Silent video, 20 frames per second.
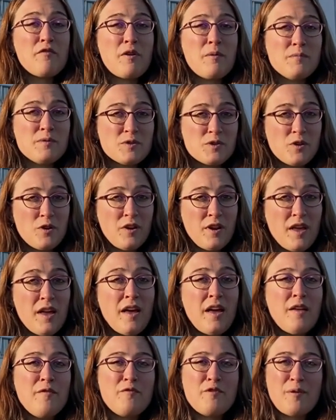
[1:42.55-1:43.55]
from CERN
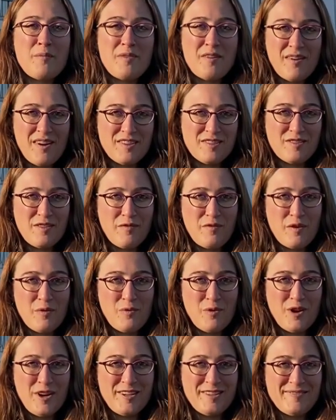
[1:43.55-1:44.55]
and from the rest of the
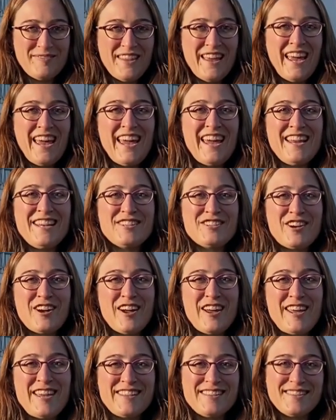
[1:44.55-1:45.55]
world.
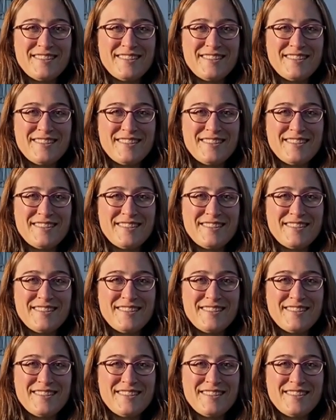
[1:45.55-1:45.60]
Enjoy